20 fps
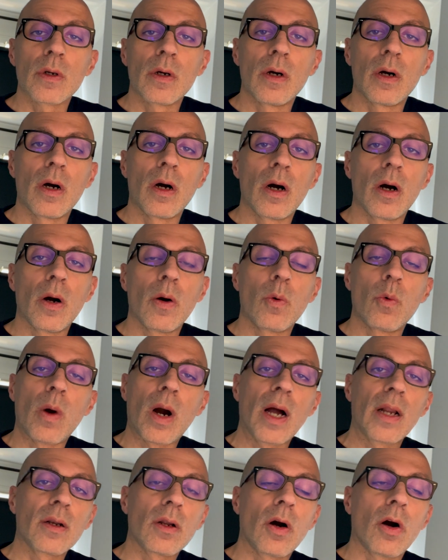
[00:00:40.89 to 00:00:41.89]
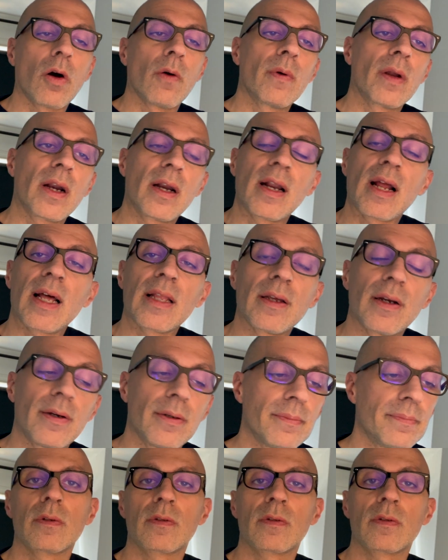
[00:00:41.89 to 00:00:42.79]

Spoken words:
one over another?